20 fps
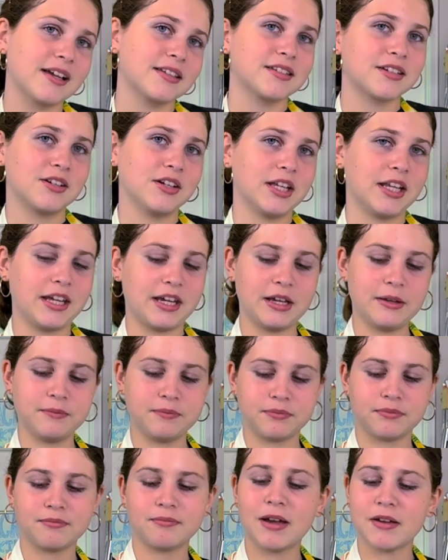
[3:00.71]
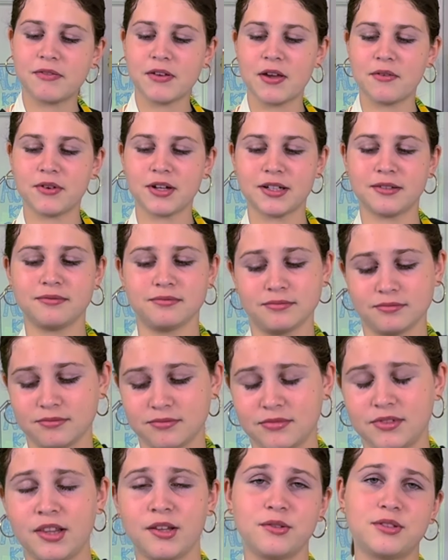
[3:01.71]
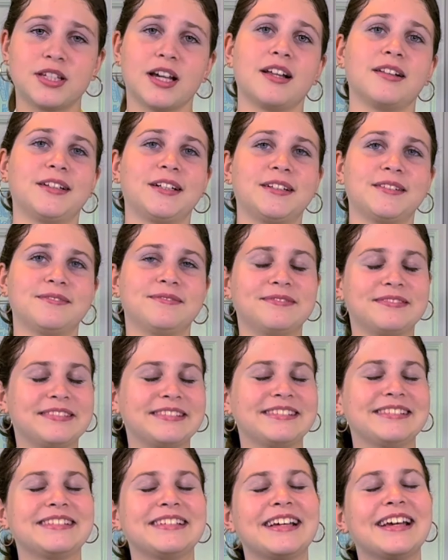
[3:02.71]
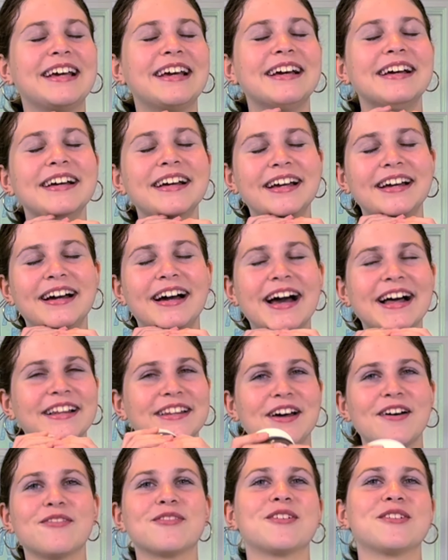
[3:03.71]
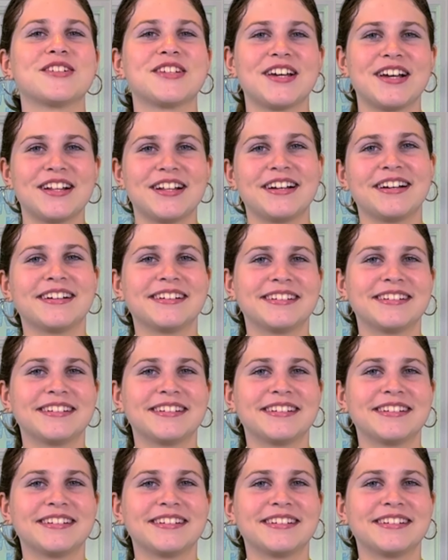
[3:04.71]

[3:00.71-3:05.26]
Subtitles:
ingredient, my favorite, Nutella. I love Nutella.